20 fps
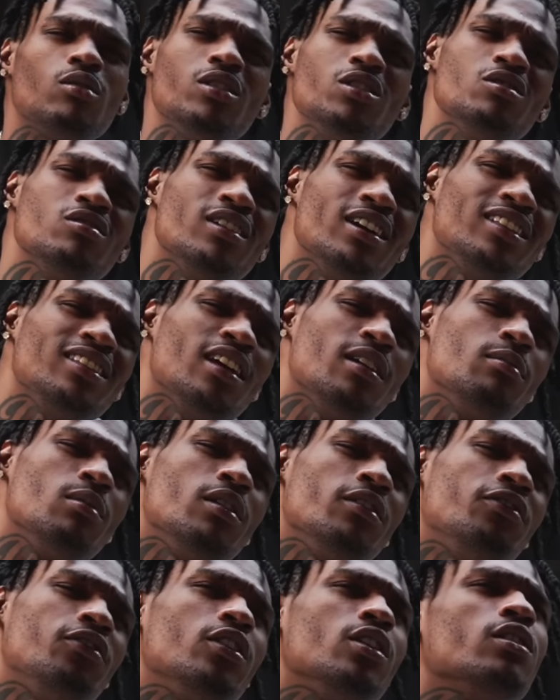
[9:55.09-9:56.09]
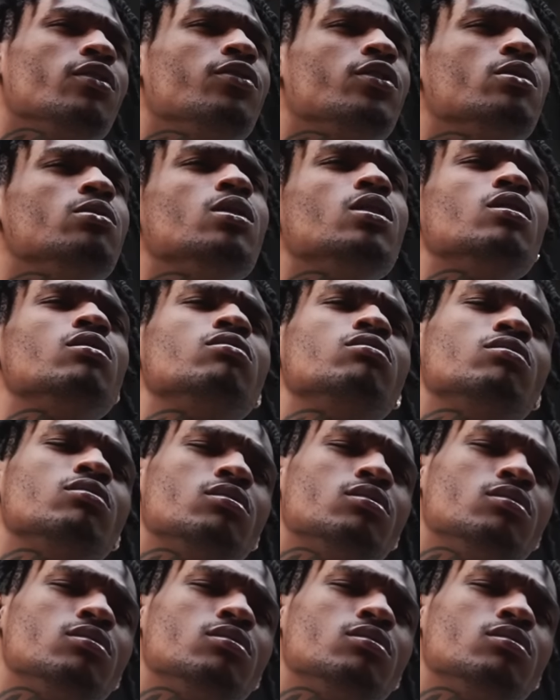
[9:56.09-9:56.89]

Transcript: Where you get that motherfucker from though?